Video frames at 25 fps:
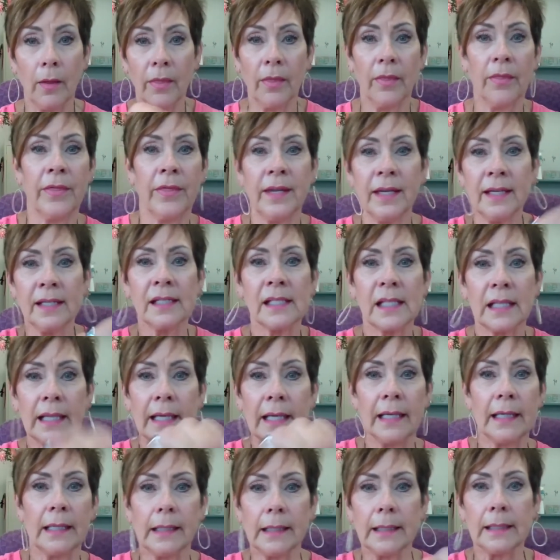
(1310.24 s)
These
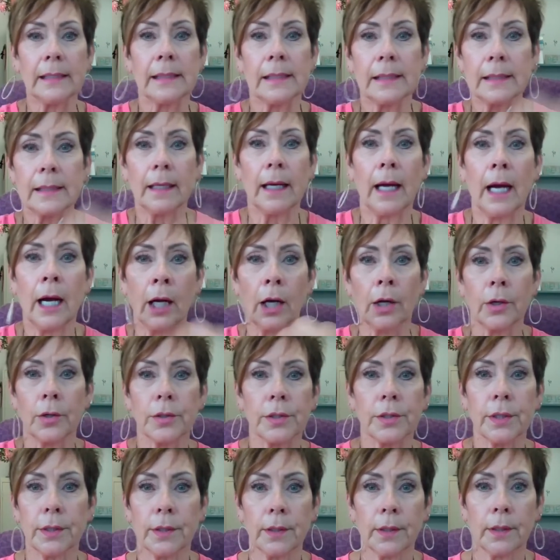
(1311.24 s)
ladies aren't
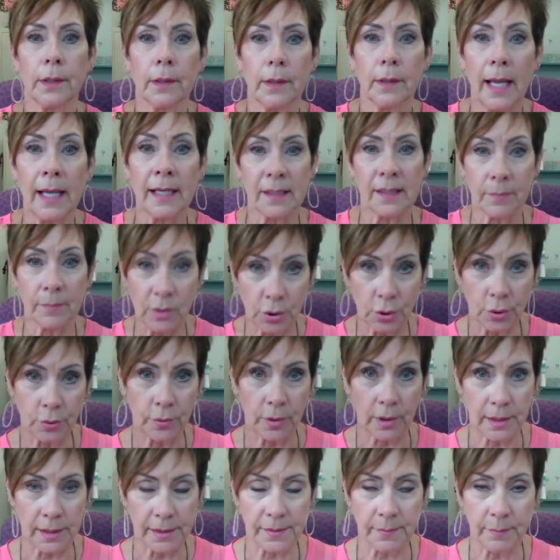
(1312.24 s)
as mature
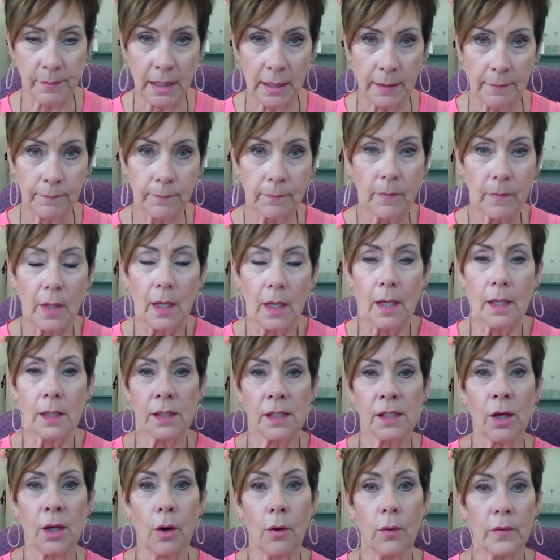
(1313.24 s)
as me.
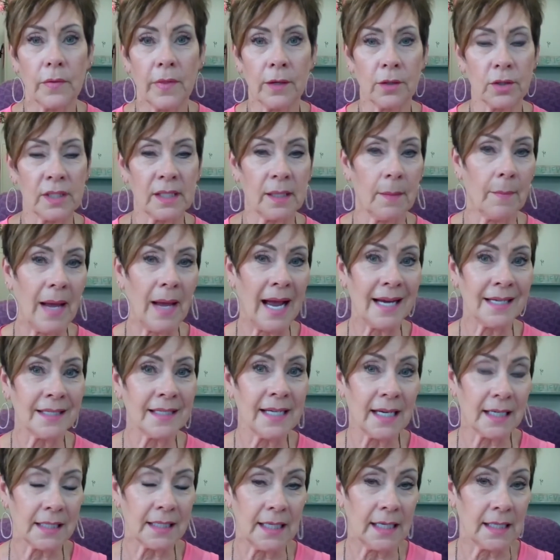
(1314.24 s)
So there's some eye
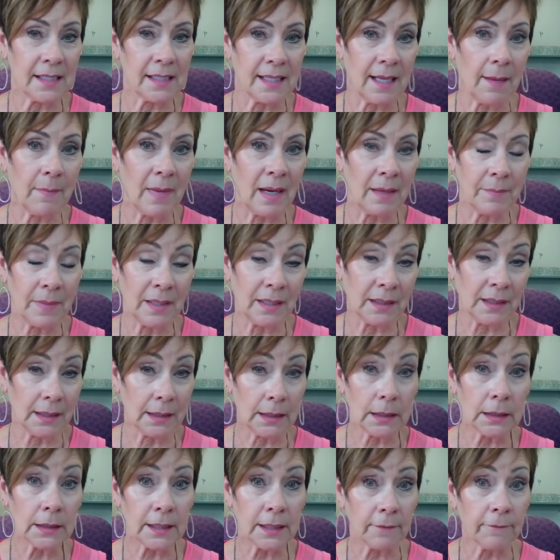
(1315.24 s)
techniques that might be a
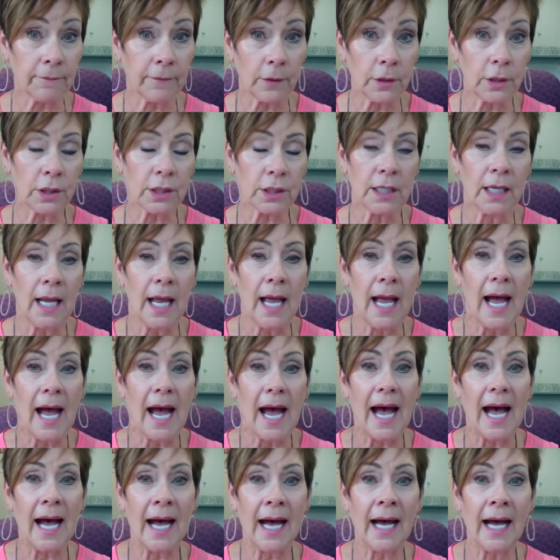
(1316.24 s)
little different.
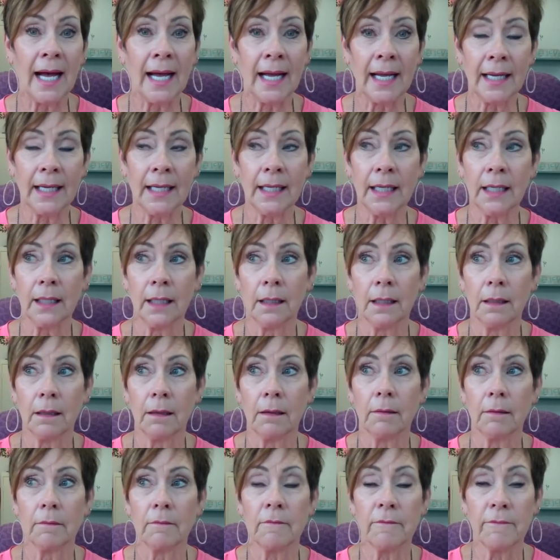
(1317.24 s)
I
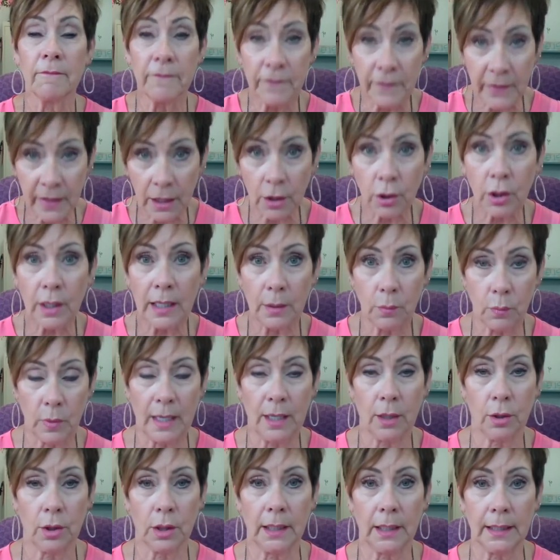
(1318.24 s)
very
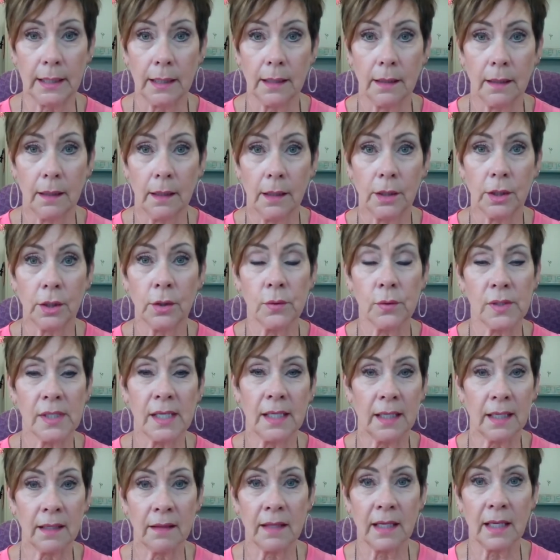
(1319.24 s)
rarely use
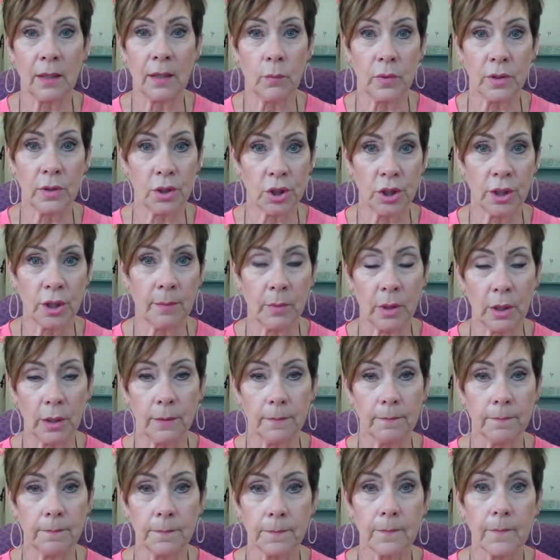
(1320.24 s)
anything with shimmer
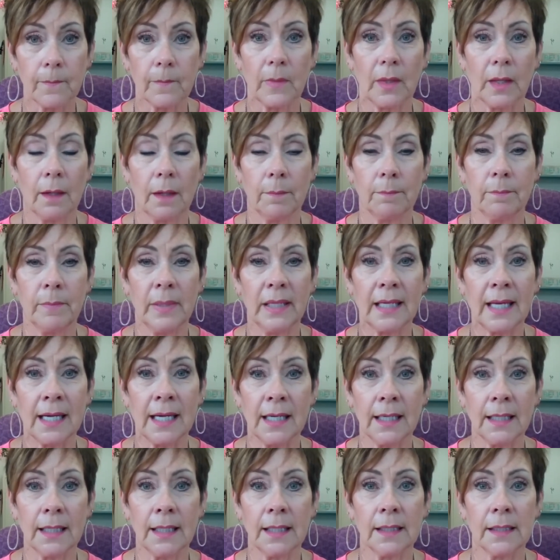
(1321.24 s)

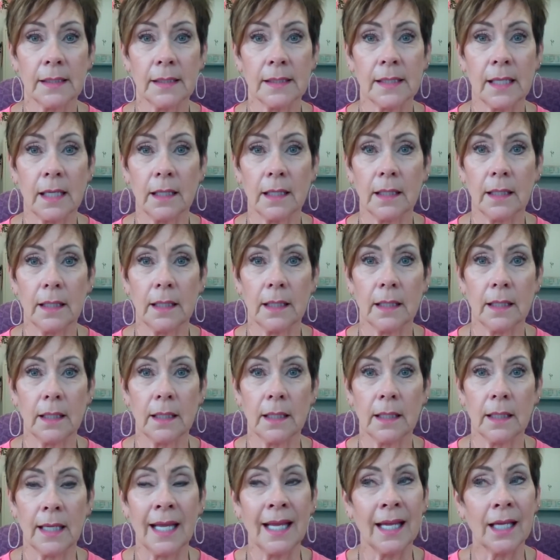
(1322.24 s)
because
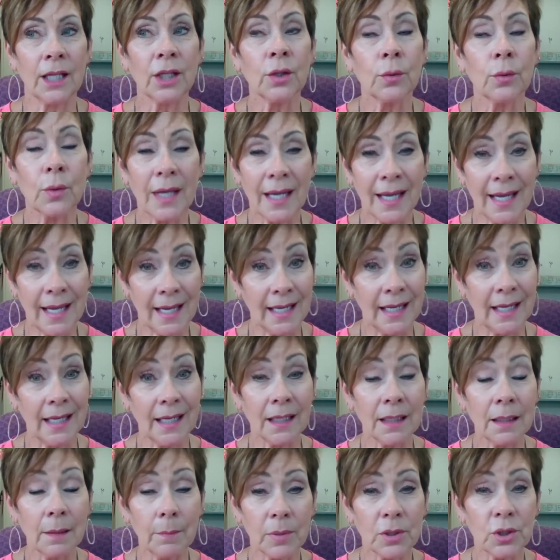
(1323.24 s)
you
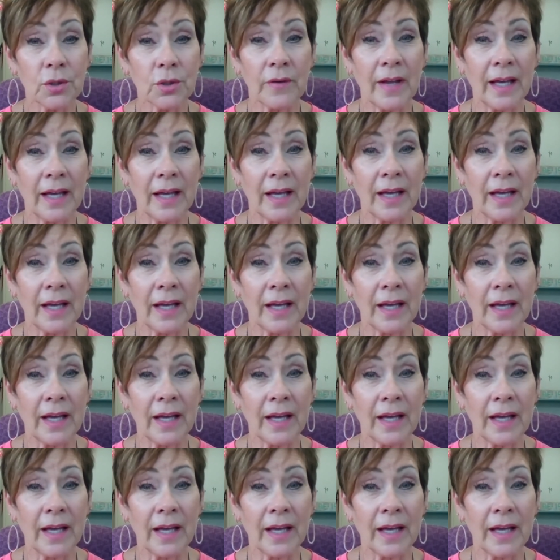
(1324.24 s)
can, but you got